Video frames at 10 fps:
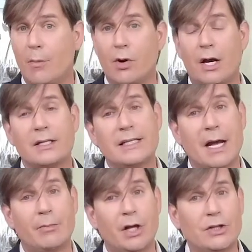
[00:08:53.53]
products
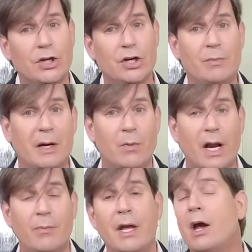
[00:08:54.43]
down below so you can pick one
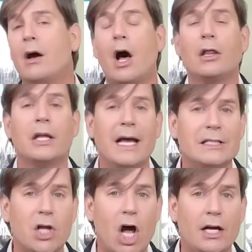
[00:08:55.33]
up,
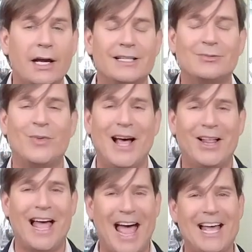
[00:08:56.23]
as
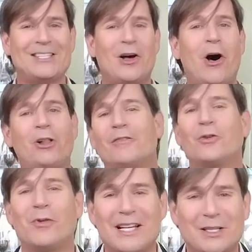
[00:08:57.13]
well as all of
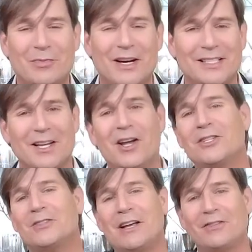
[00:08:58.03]
the recipes.
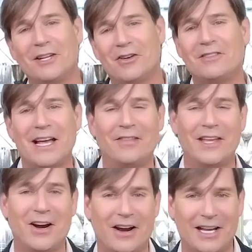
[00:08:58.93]
So definitely go down
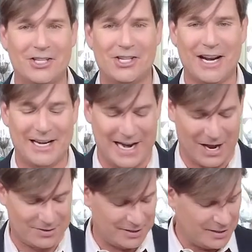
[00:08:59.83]
there and check it
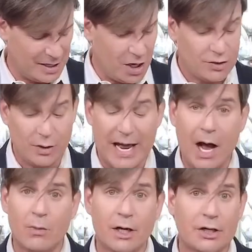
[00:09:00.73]
out. So
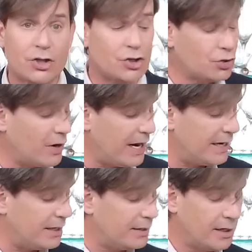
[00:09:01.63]
now we're gonna
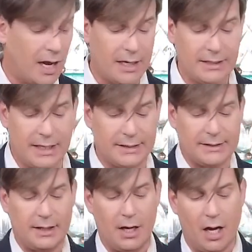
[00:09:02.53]
strain the
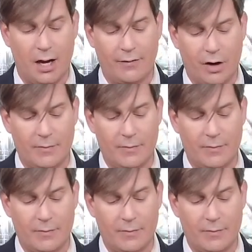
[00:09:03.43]
contents of our